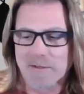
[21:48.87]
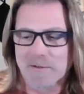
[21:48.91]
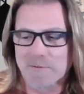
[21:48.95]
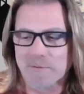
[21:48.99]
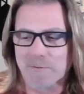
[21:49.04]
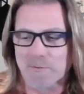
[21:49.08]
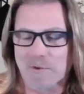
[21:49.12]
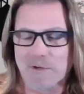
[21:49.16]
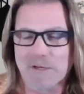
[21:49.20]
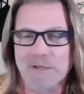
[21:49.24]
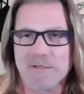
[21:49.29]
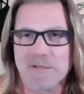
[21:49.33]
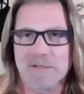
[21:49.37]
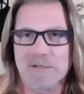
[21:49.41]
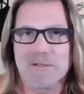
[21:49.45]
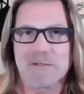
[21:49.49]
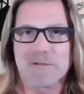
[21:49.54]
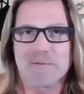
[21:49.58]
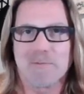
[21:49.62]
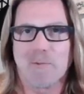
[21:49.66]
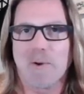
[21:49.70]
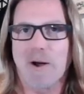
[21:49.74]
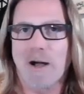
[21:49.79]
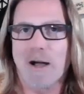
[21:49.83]

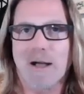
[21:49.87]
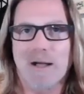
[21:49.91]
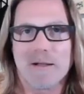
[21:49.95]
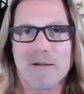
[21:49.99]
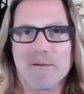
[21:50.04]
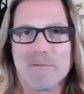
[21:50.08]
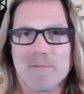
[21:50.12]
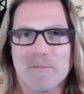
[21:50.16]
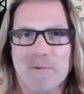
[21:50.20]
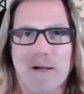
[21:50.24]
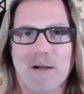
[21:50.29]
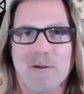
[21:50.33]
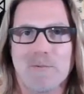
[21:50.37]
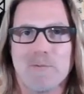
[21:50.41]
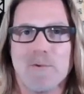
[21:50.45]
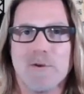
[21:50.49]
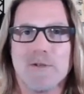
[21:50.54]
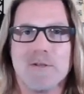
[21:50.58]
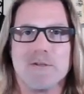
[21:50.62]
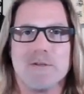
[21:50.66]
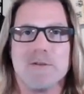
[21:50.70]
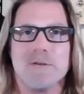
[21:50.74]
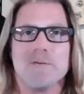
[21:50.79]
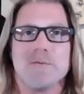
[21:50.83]
reasons why. Why
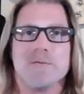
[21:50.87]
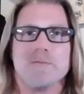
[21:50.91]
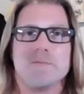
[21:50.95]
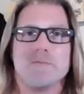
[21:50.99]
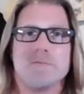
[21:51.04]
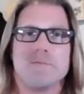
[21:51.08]
wouldn't you